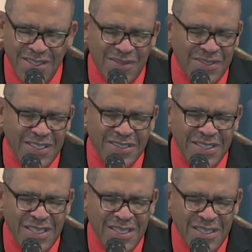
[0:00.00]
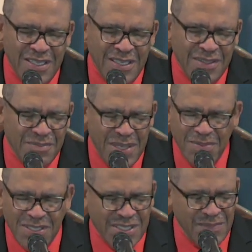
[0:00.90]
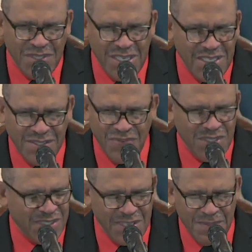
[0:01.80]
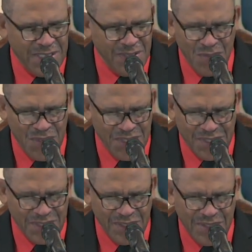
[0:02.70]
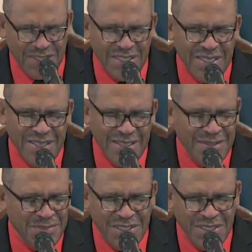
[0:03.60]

Lord, and maybe something else for some other reason, Lord.